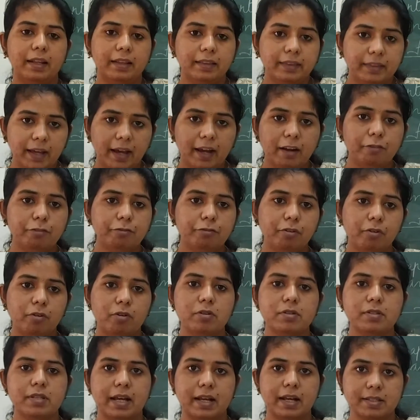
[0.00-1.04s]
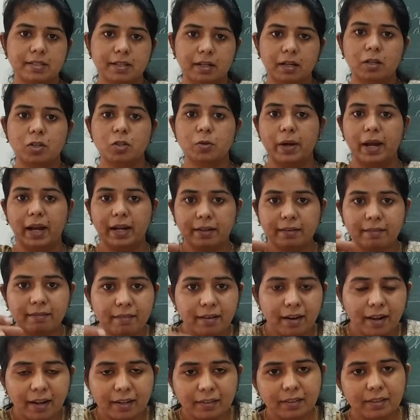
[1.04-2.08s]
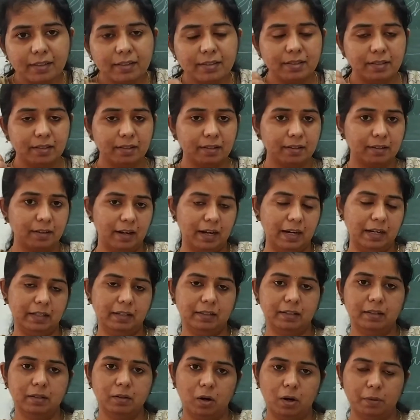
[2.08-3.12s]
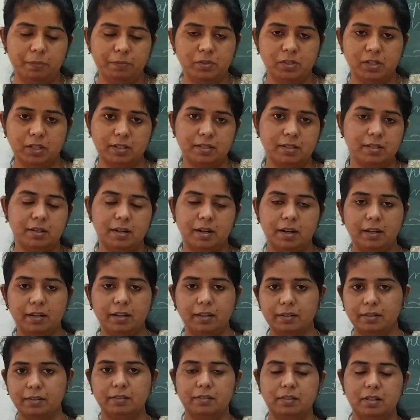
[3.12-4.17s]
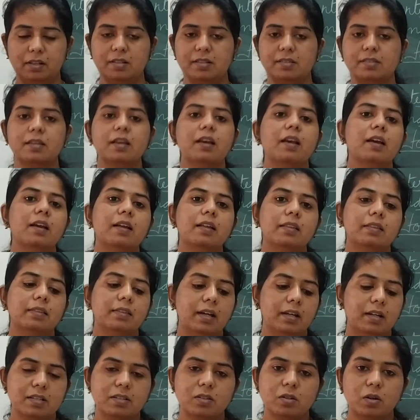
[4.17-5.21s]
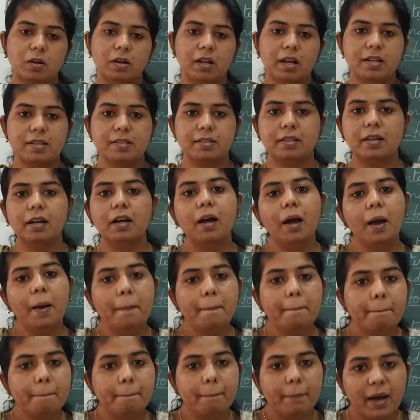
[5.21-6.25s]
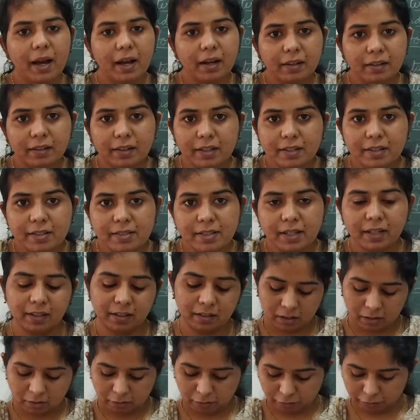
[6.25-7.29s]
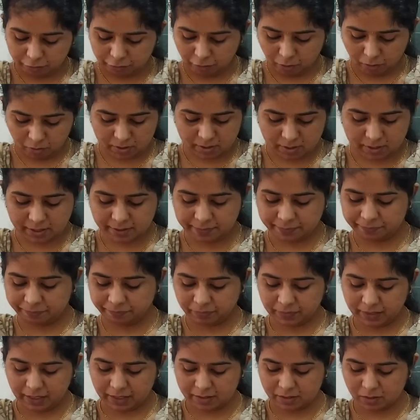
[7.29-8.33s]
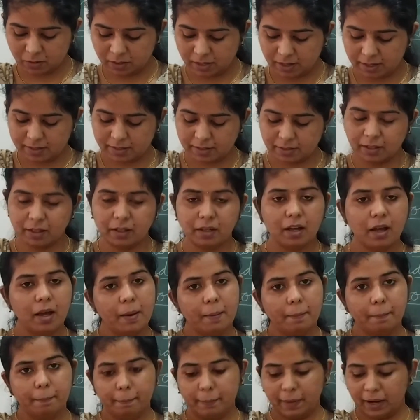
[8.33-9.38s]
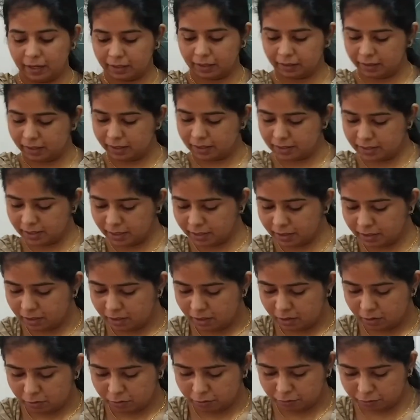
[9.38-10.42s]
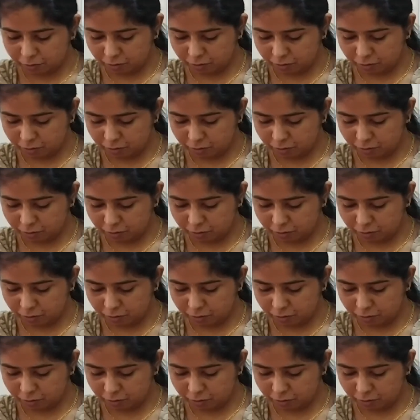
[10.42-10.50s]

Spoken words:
and that force exerted to attract the iron object, iron things. That is known as the magnetic force. That is known as the magnetic